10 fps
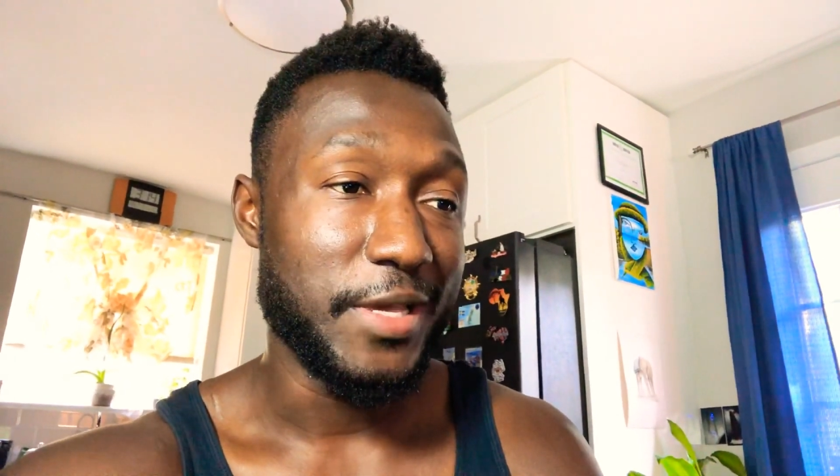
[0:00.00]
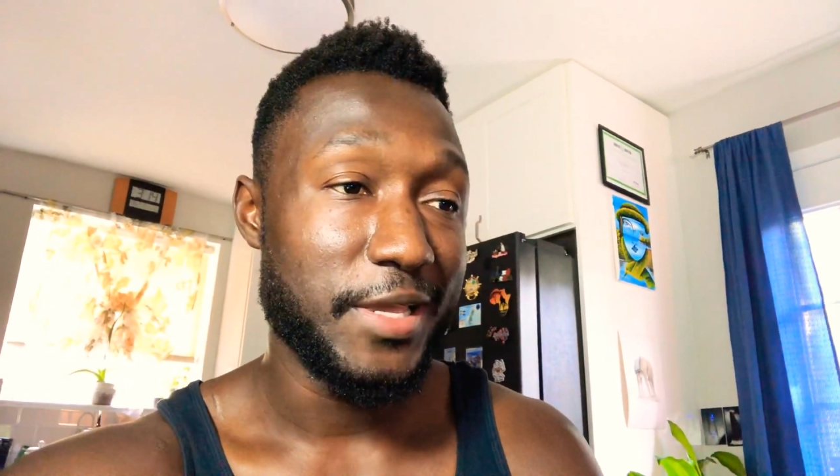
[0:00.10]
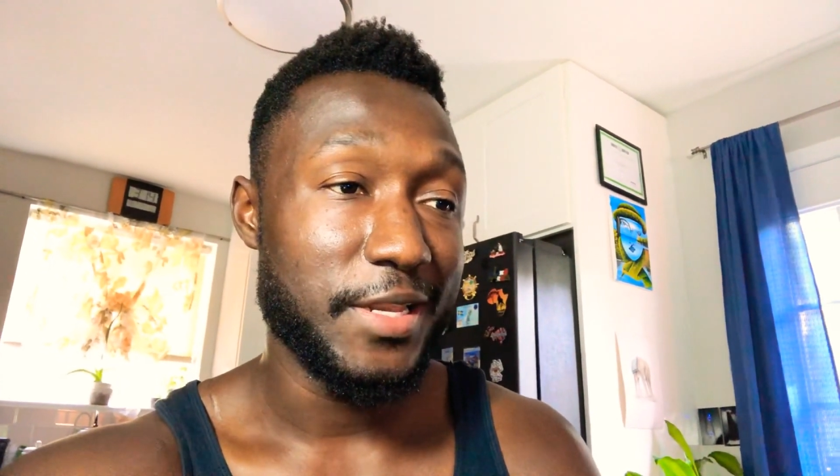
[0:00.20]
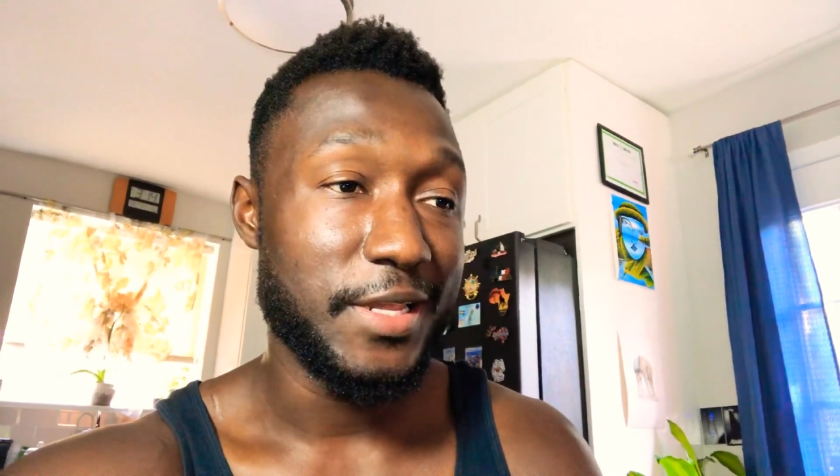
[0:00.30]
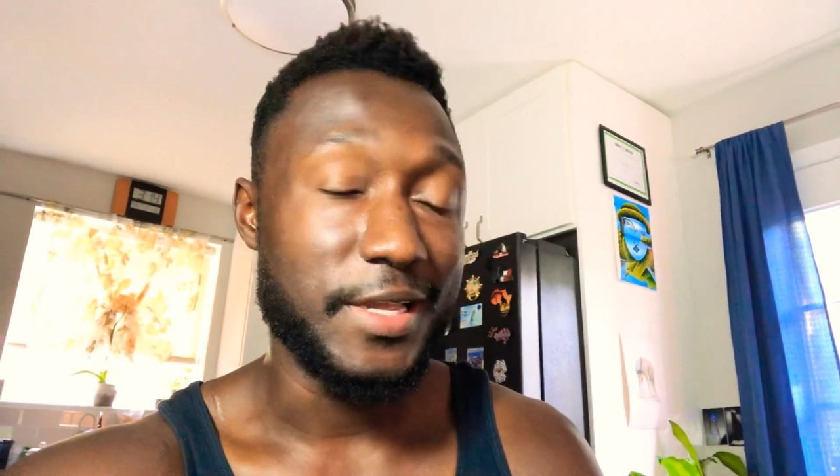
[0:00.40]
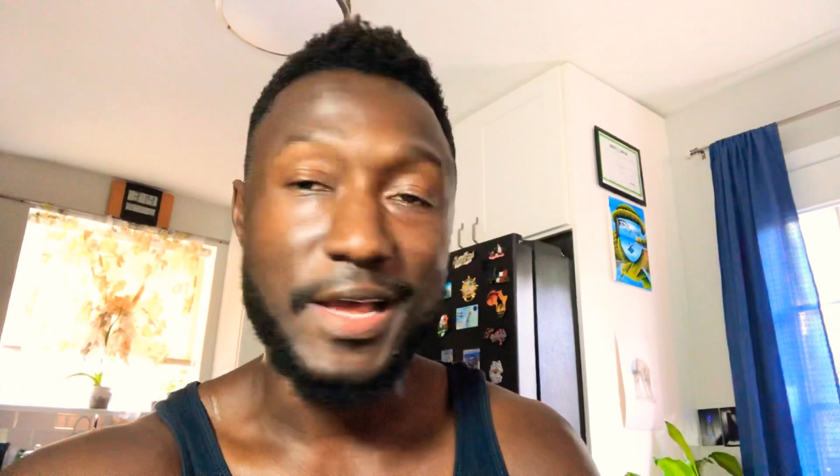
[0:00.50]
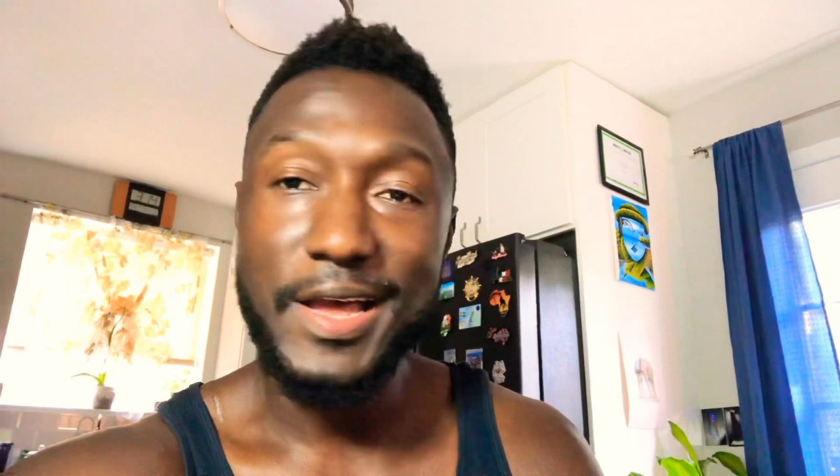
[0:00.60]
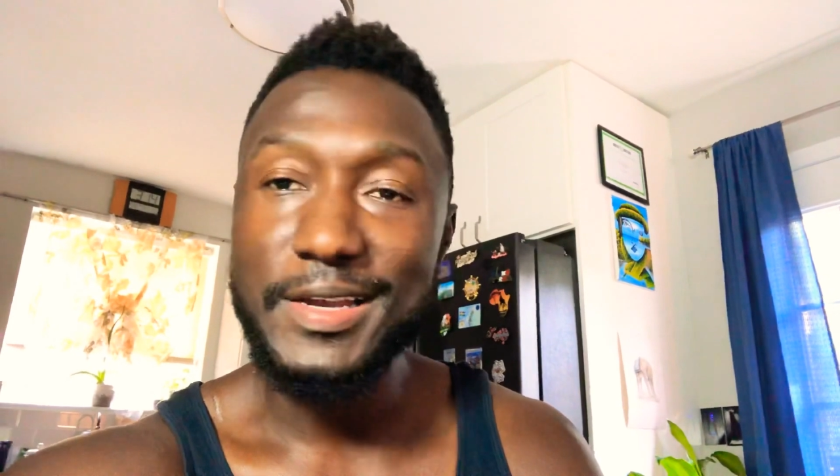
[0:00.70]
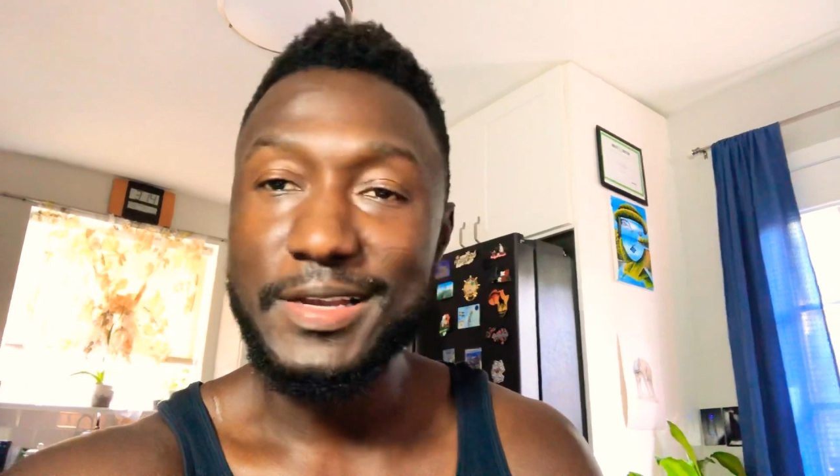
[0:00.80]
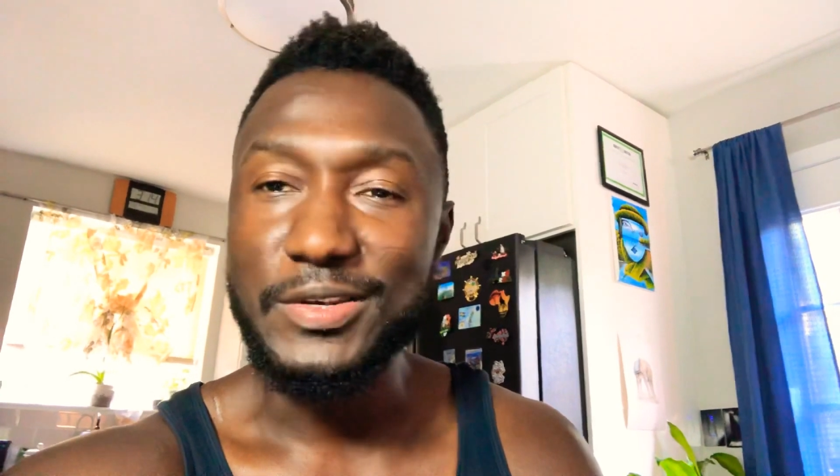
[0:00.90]
and it
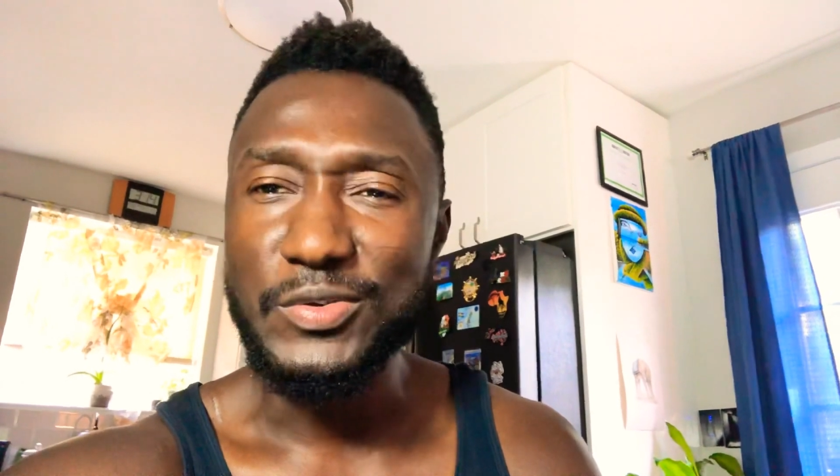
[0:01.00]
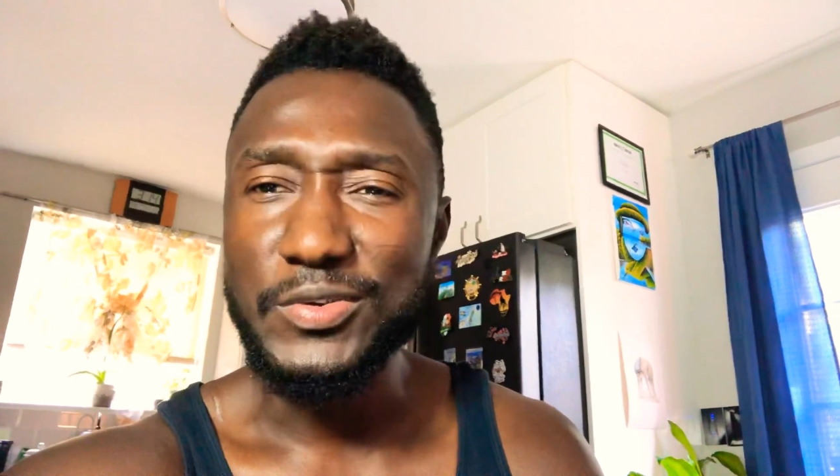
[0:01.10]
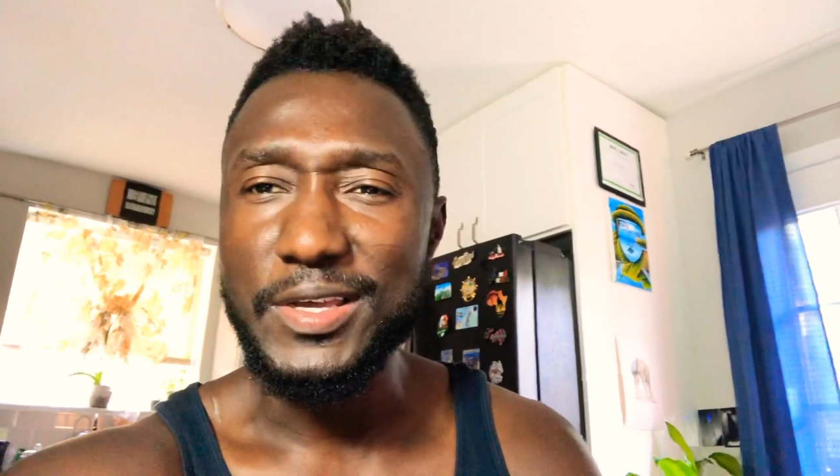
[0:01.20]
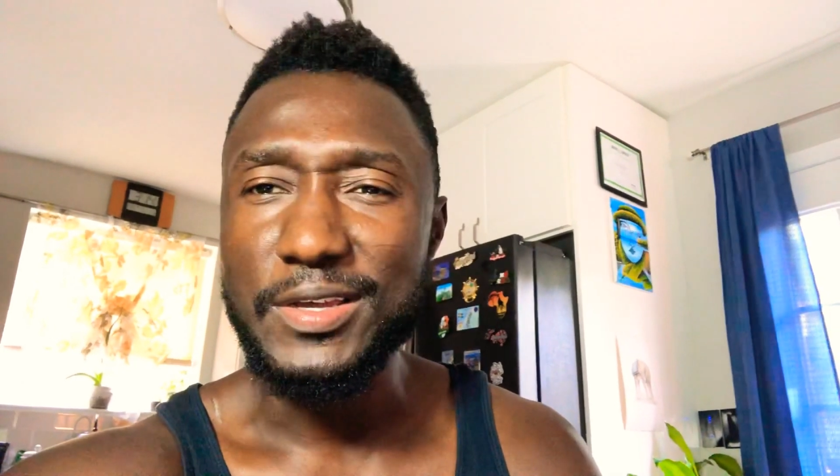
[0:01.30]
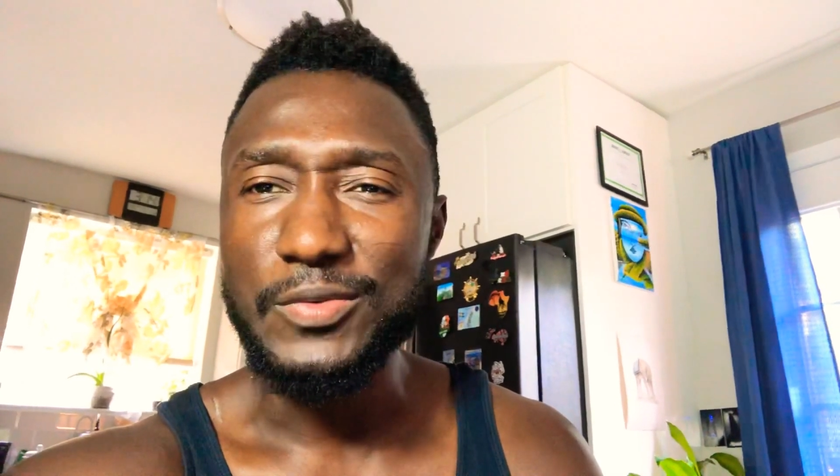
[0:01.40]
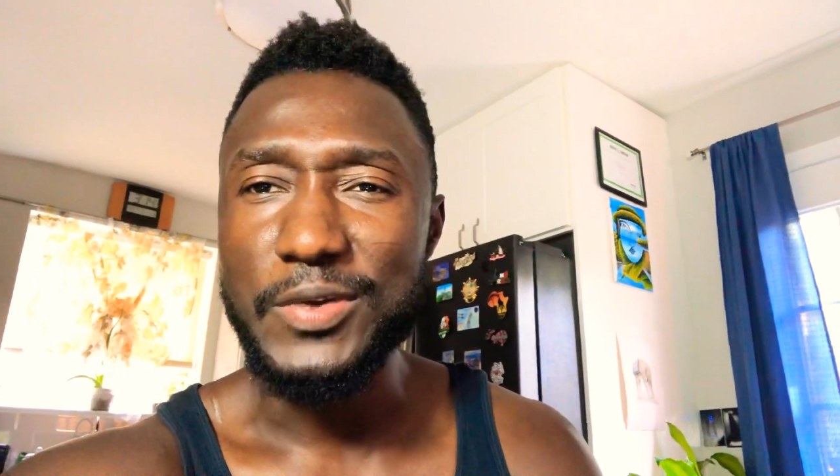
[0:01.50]
got annoying.